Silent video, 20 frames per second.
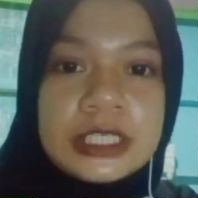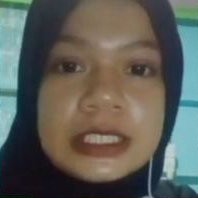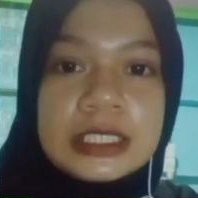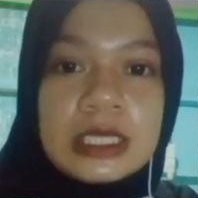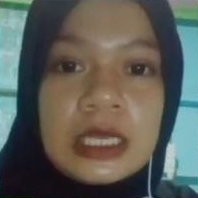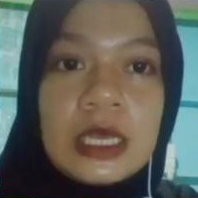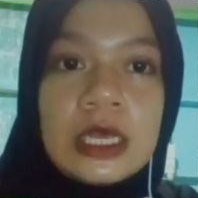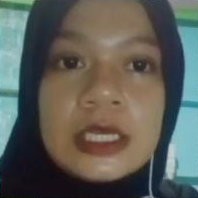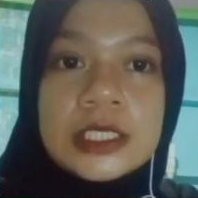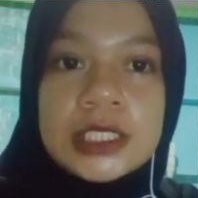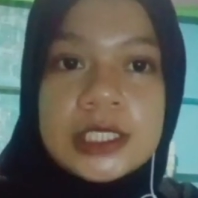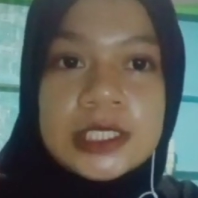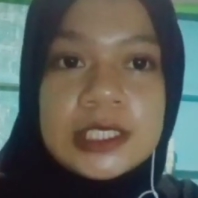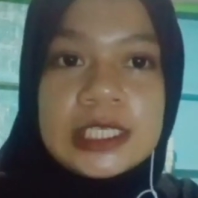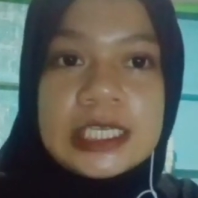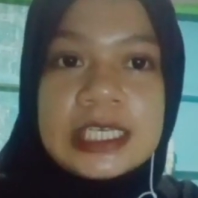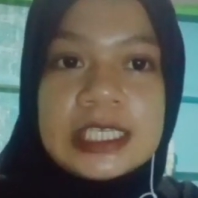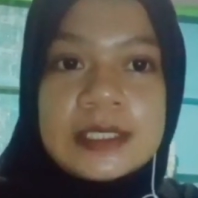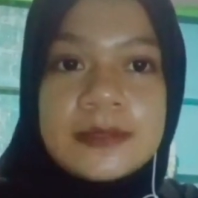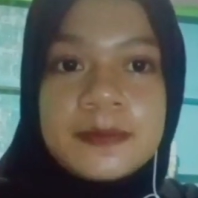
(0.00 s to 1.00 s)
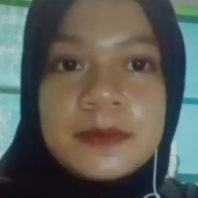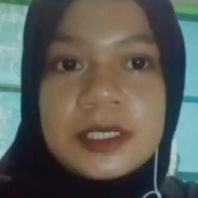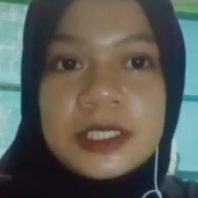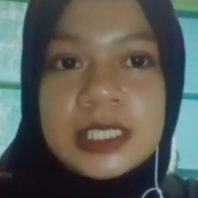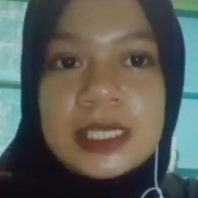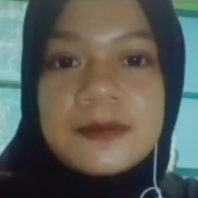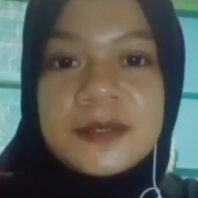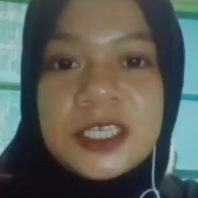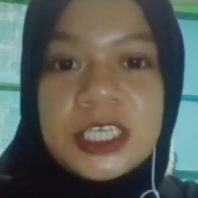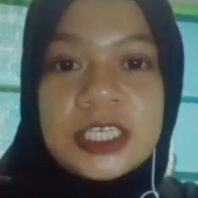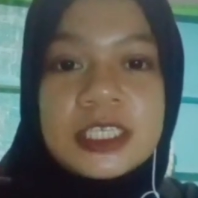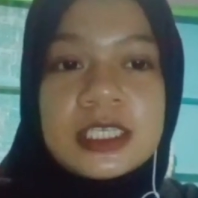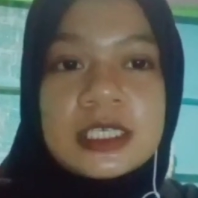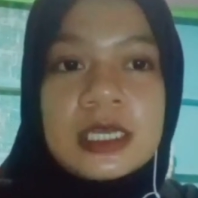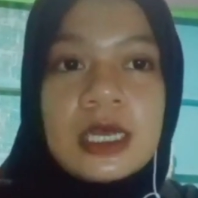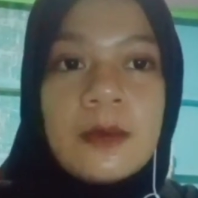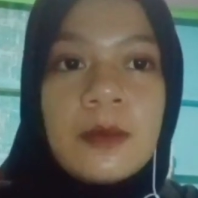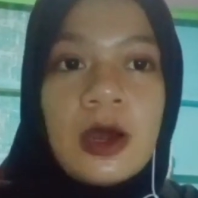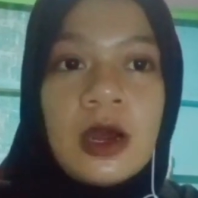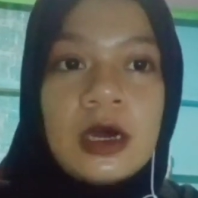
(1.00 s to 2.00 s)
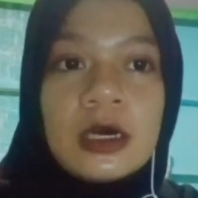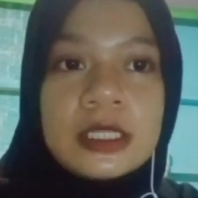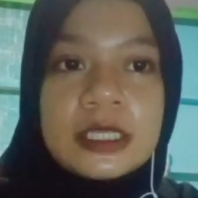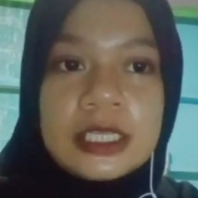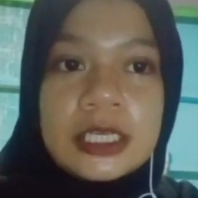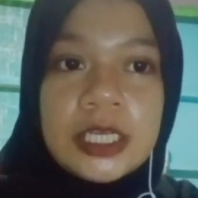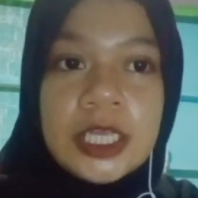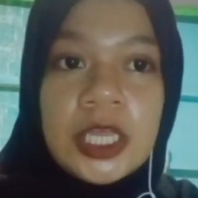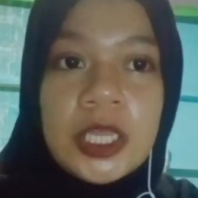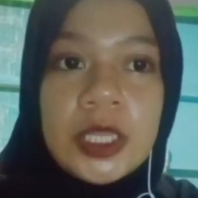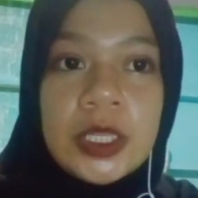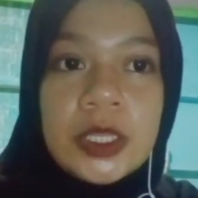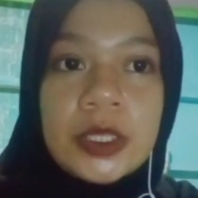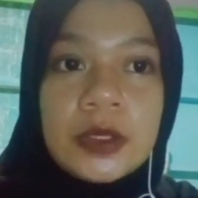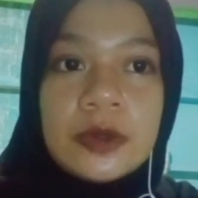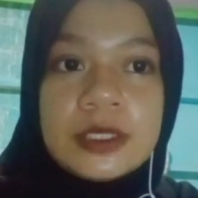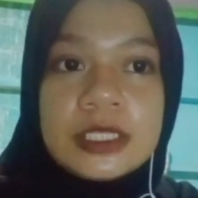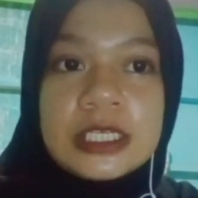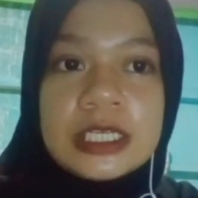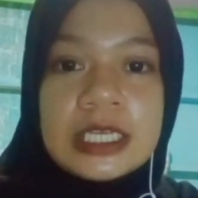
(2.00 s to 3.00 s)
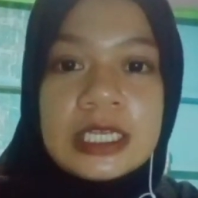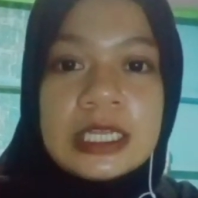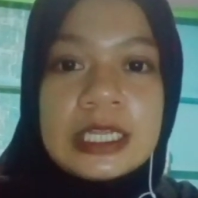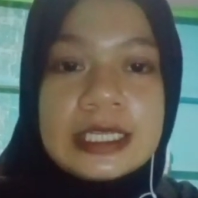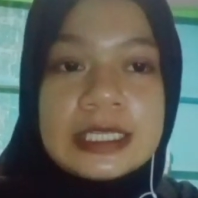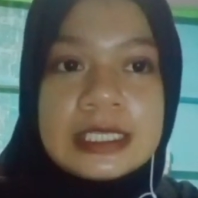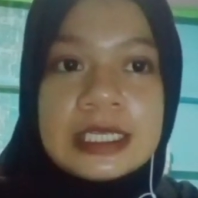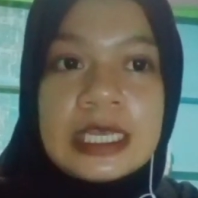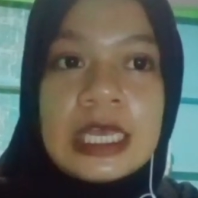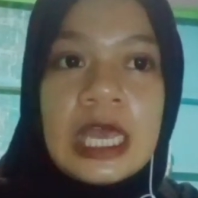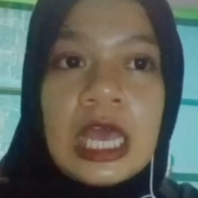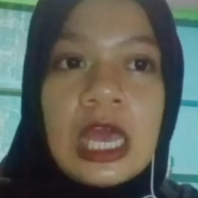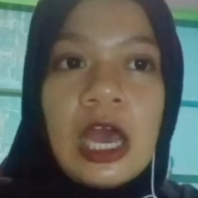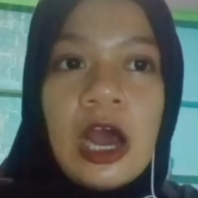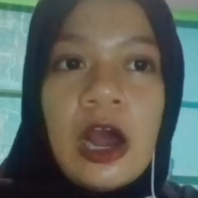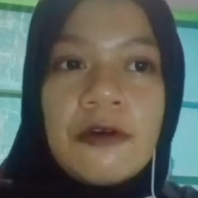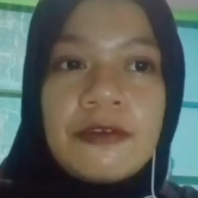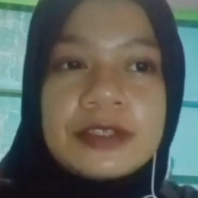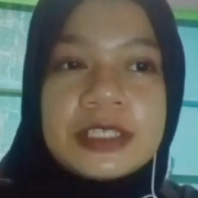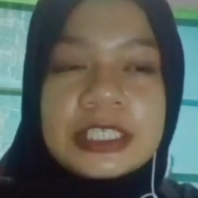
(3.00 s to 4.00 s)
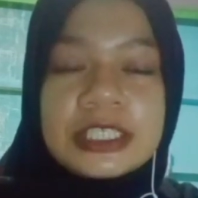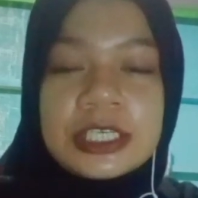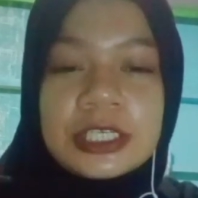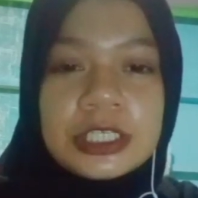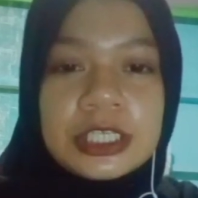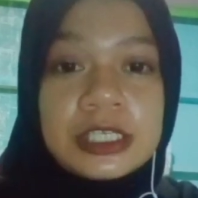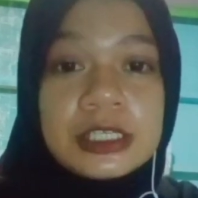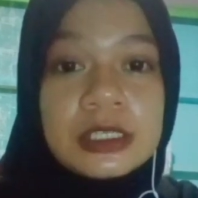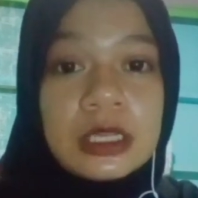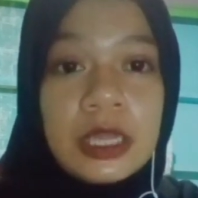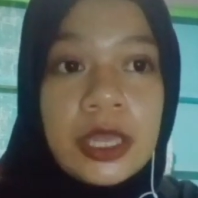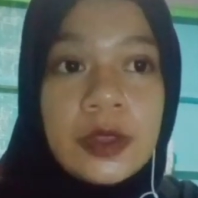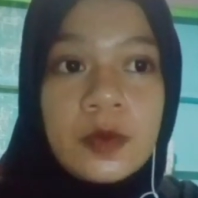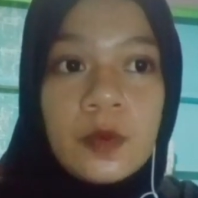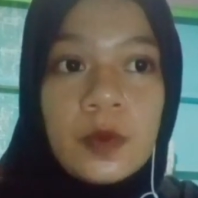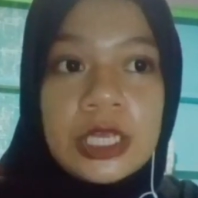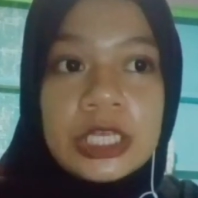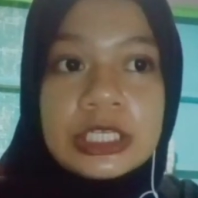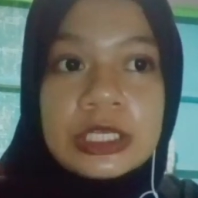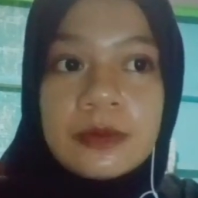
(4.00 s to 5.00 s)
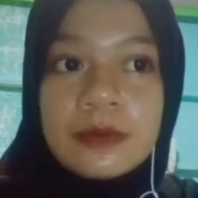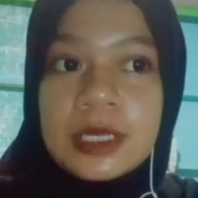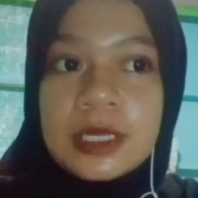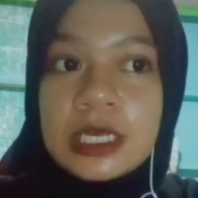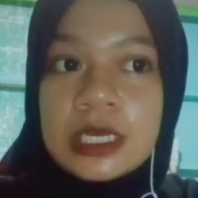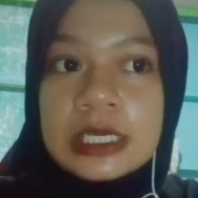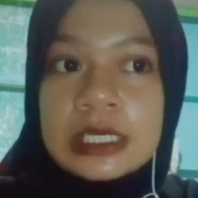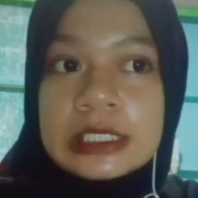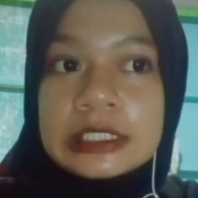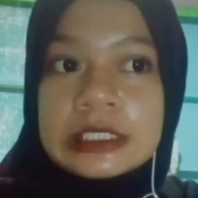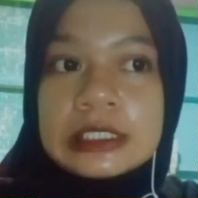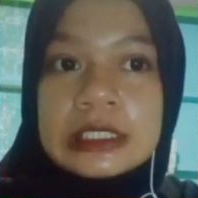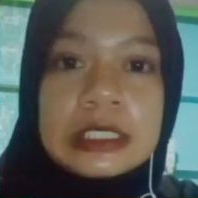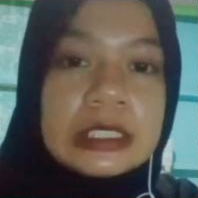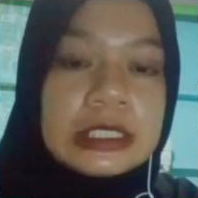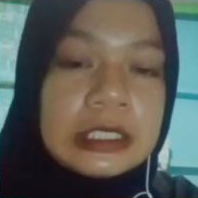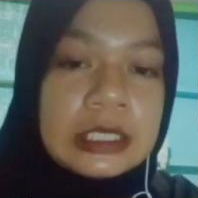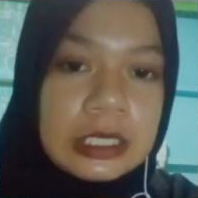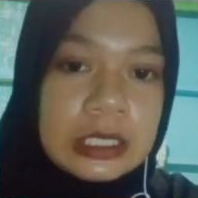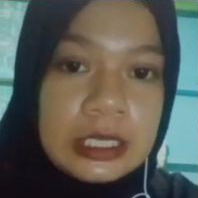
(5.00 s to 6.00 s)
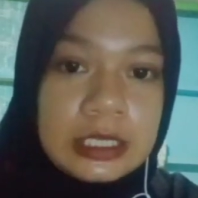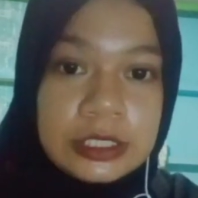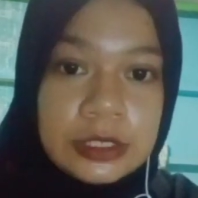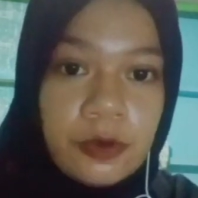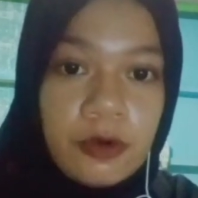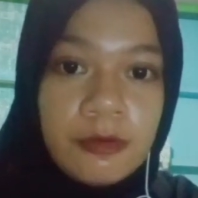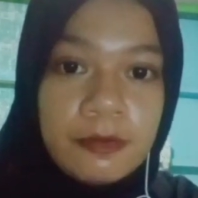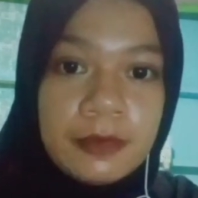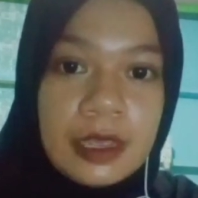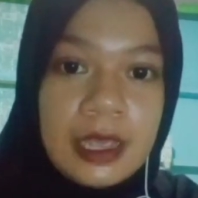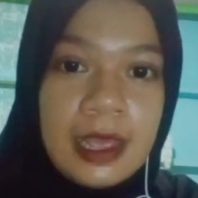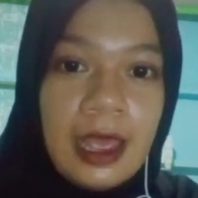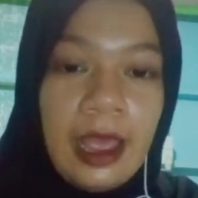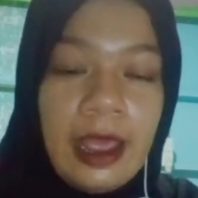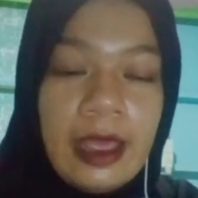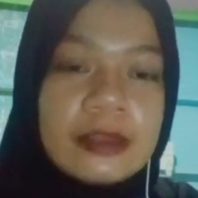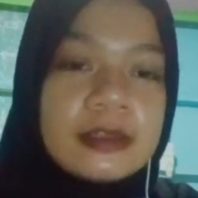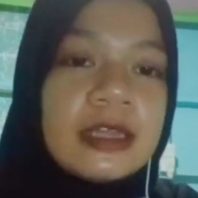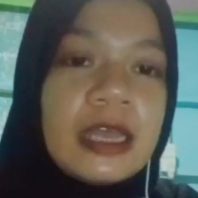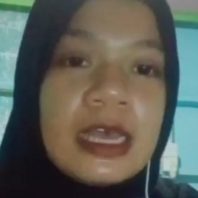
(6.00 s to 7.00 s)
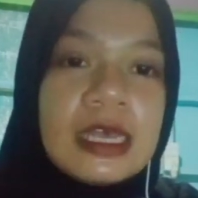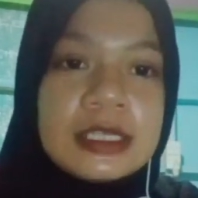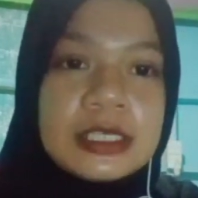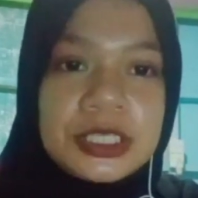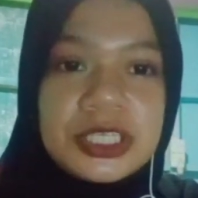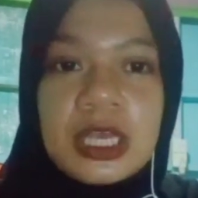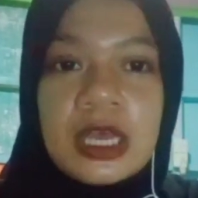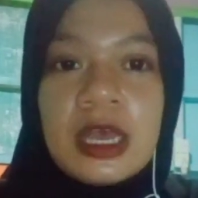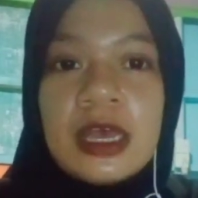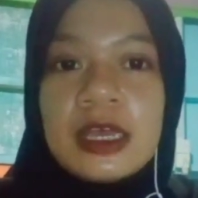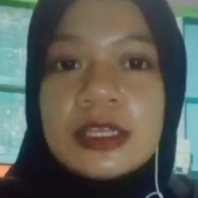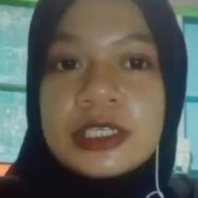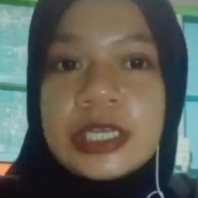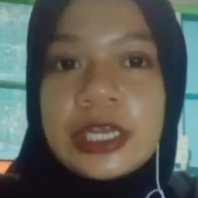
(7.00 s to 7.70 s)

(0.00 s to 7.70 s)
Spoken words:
First, students' perceptions about the utility of the target language beyond the classroom, and next,